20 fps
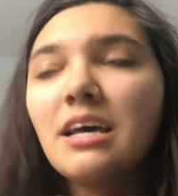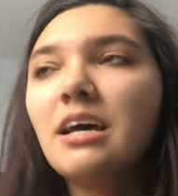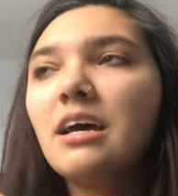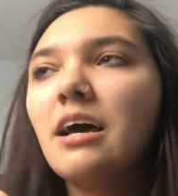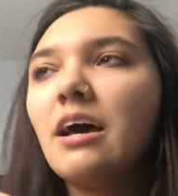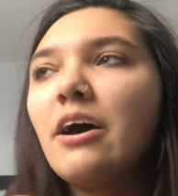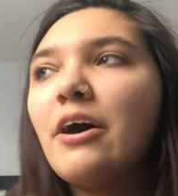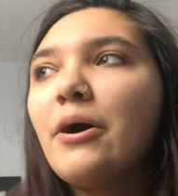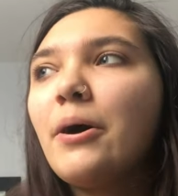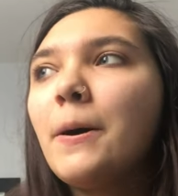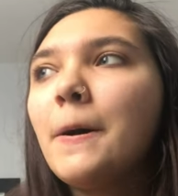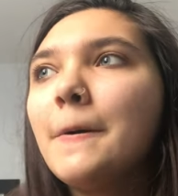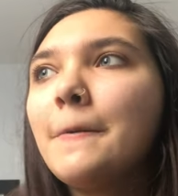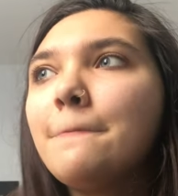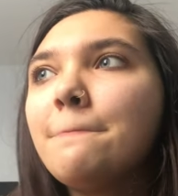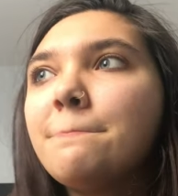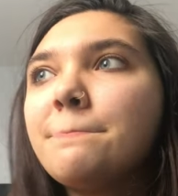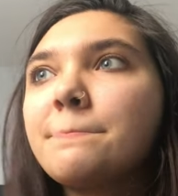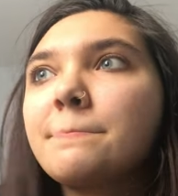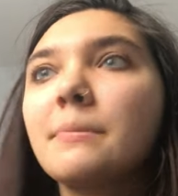
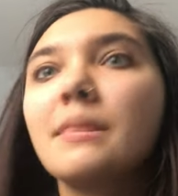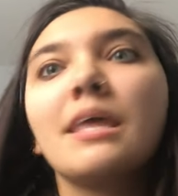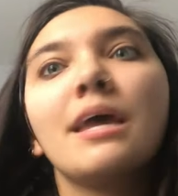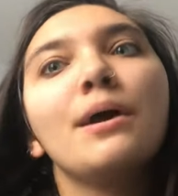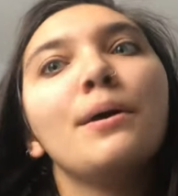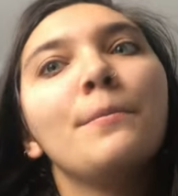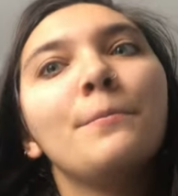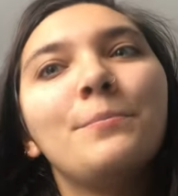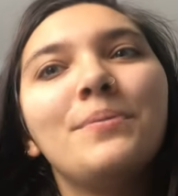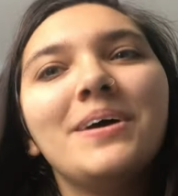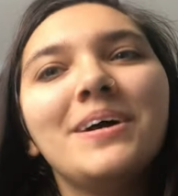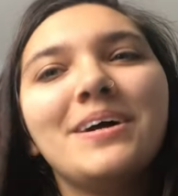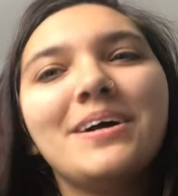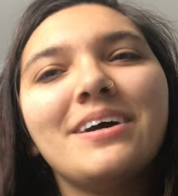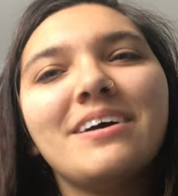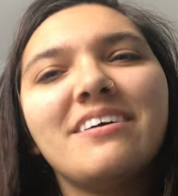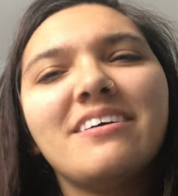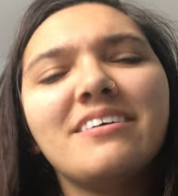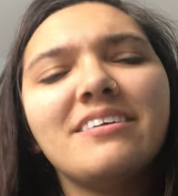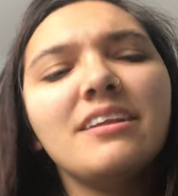But
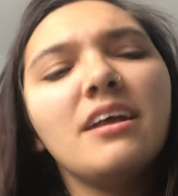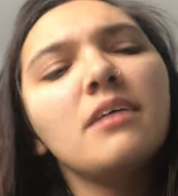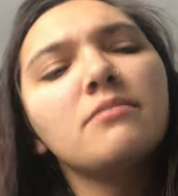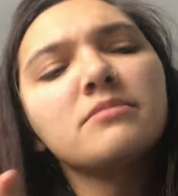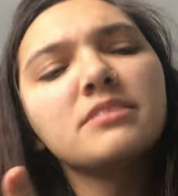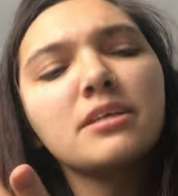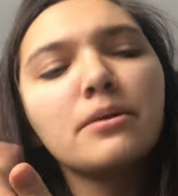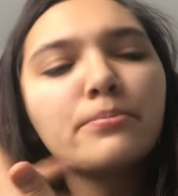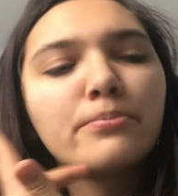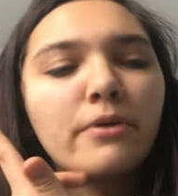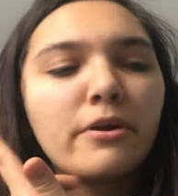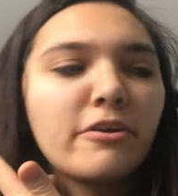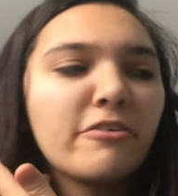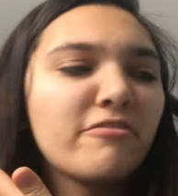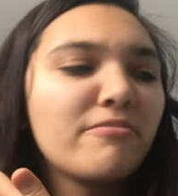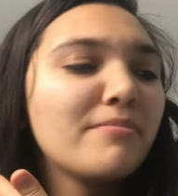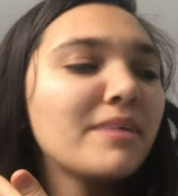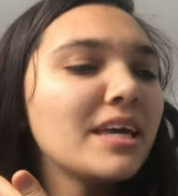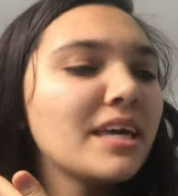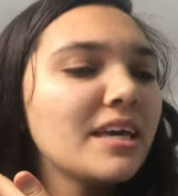I'm still proud of
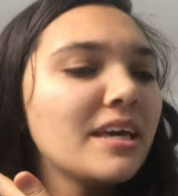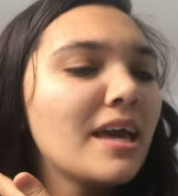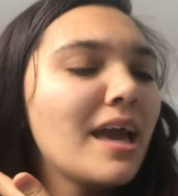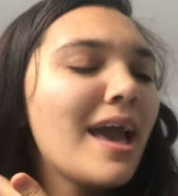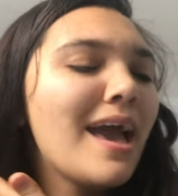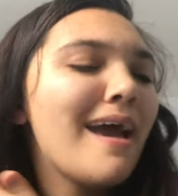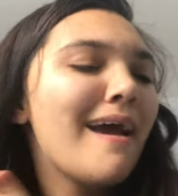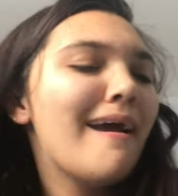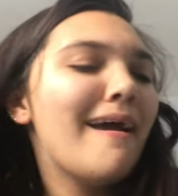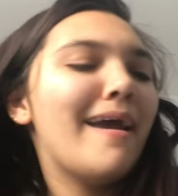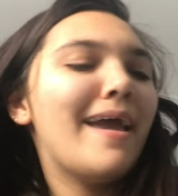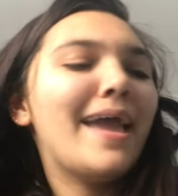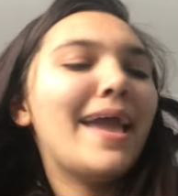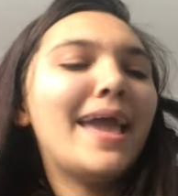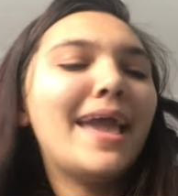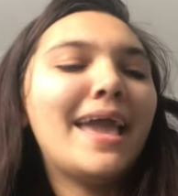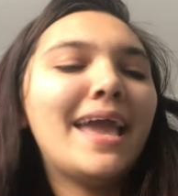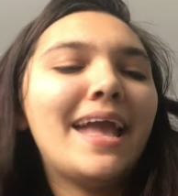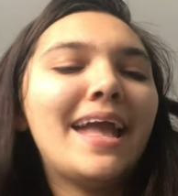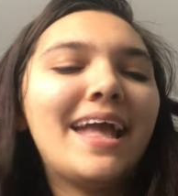me,
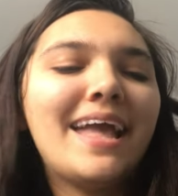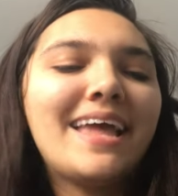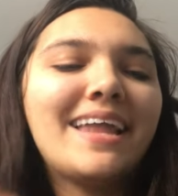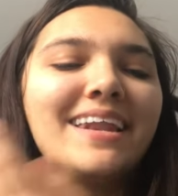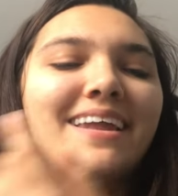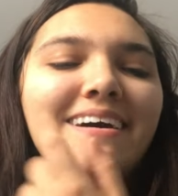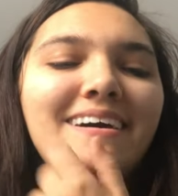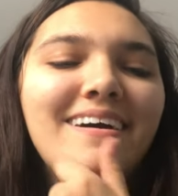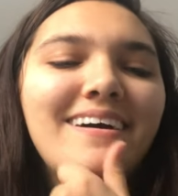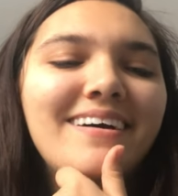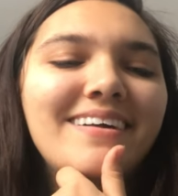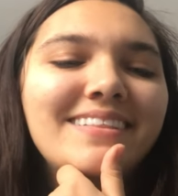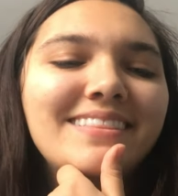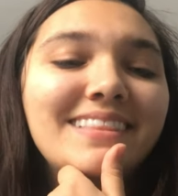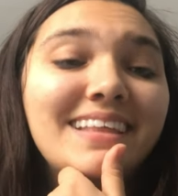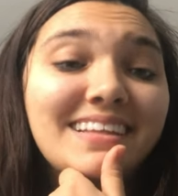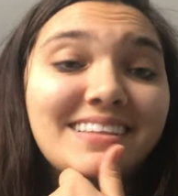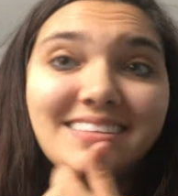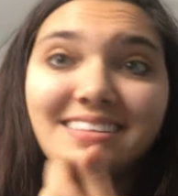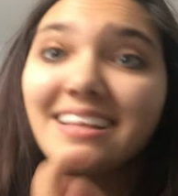and
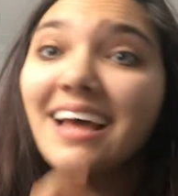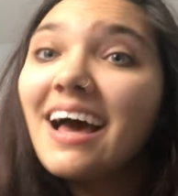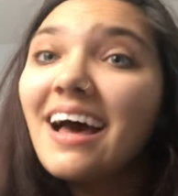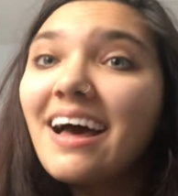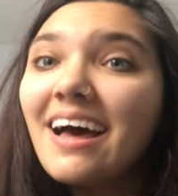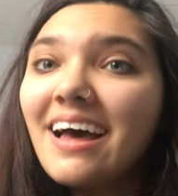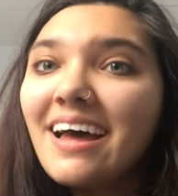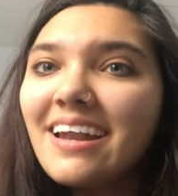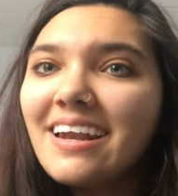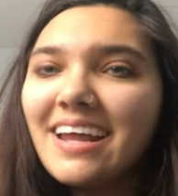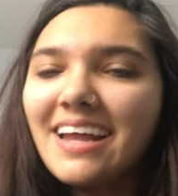that's that.